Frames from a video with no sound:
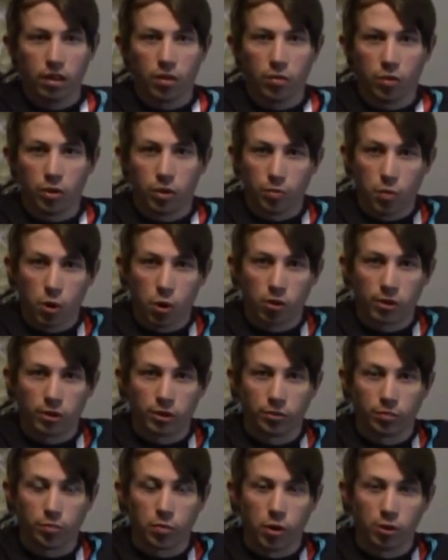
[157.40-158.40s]
with
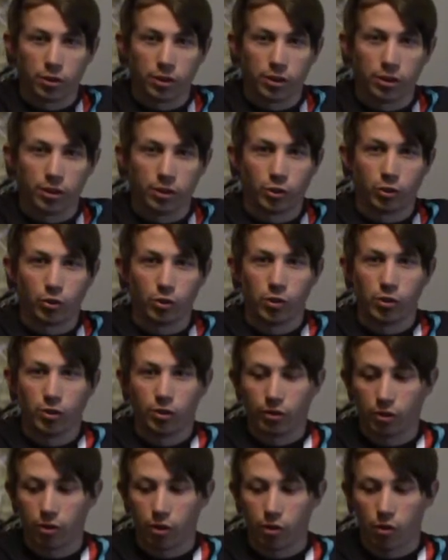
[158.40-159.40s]
motion controls.
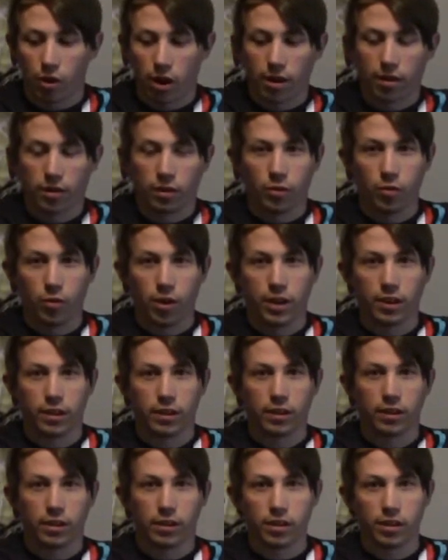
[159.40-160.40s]
So I went to
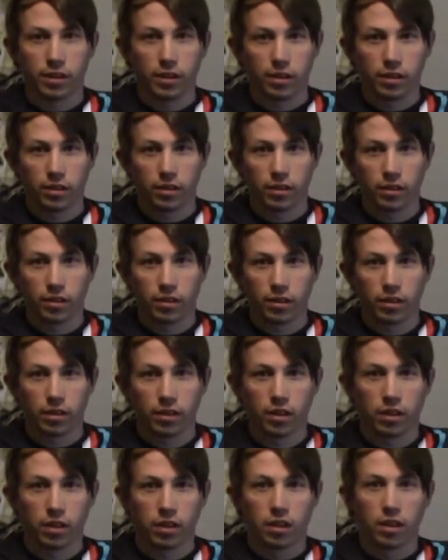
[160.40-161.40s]
the
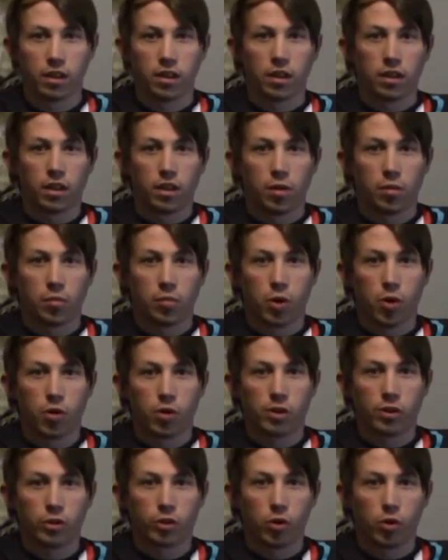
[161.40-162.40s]
Pro
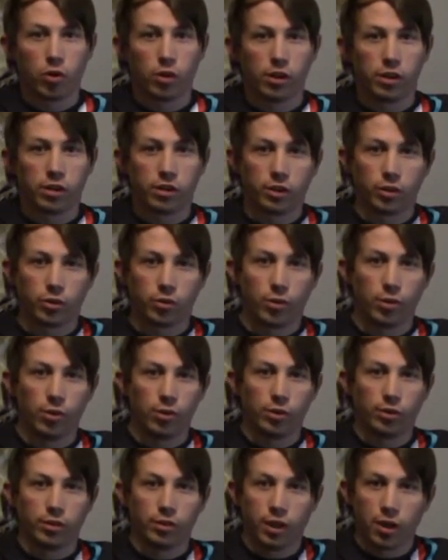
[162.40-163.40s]
Controller
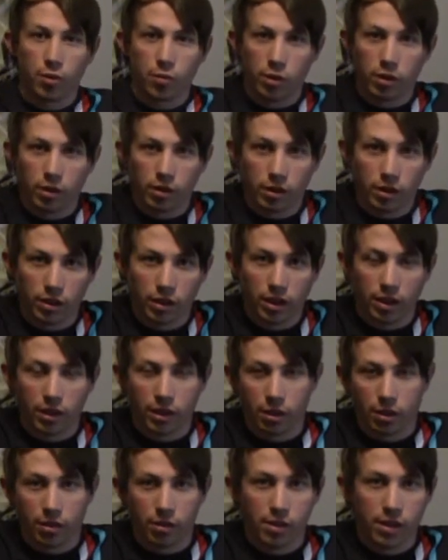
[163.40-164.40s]
controls. They were a
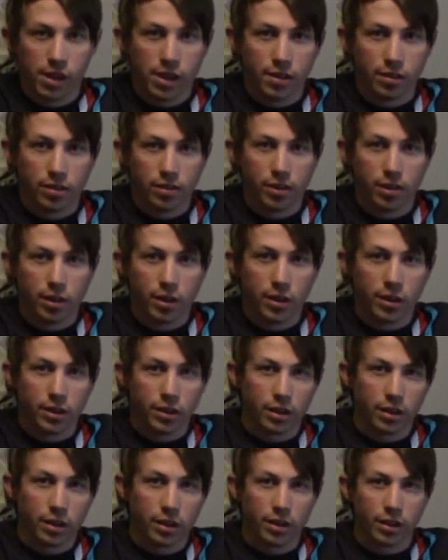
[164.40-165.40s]
little easier
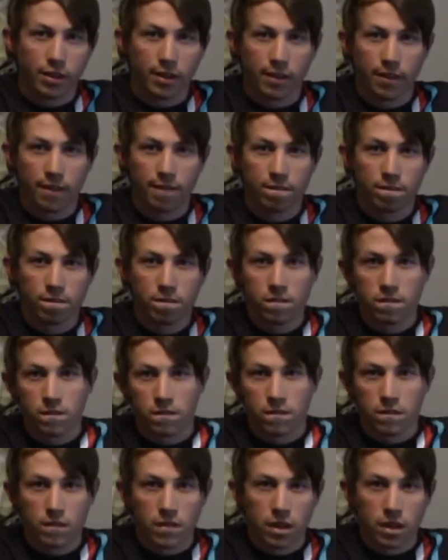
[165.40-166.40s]
to
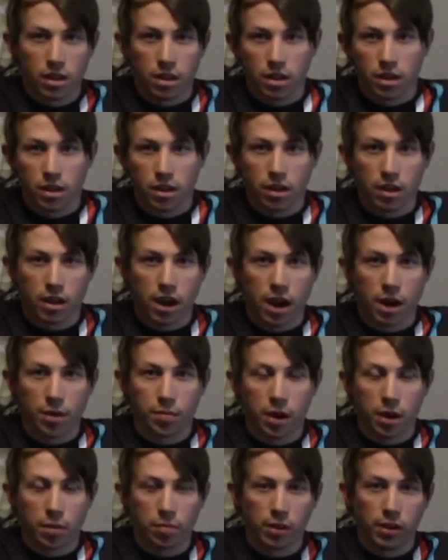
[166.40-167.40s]
guide
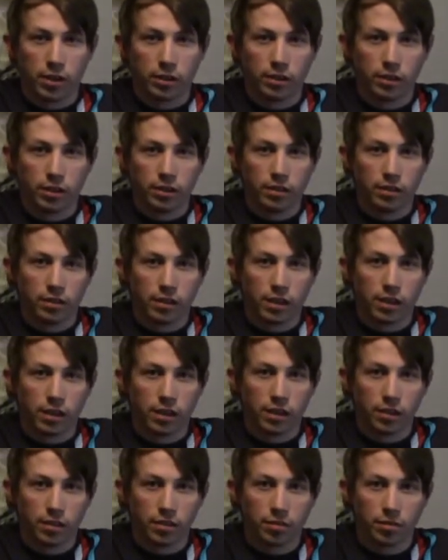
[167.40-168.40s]
my punches
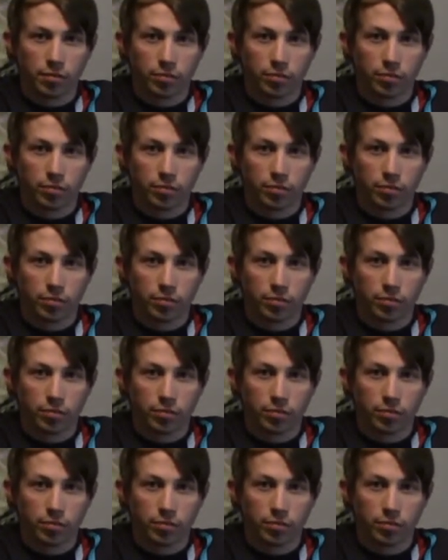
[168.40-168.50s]
and